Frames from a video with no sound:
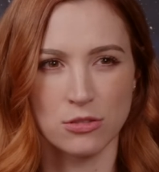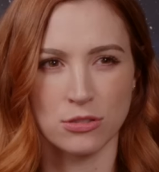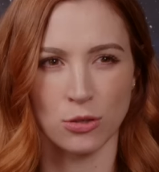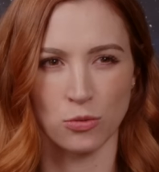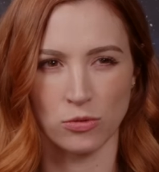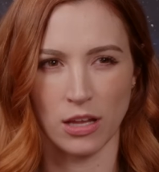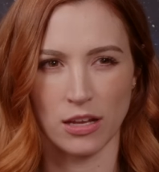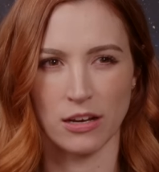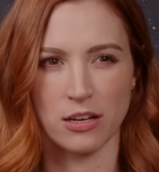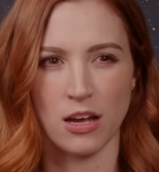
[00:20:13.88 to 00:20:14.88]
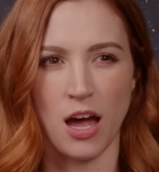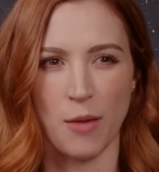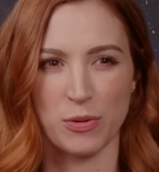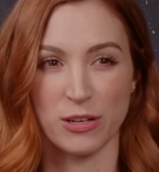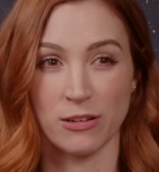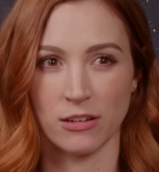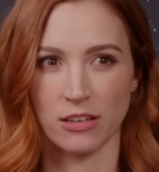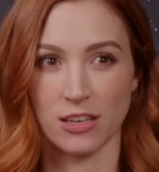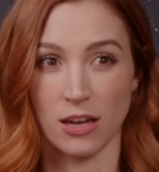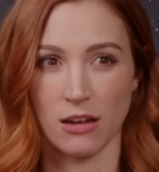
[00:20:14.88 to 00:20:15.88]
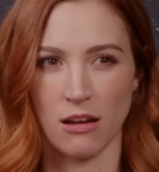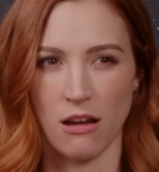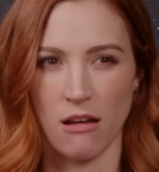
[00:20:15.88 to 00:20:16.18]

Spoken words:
don't let it happen again.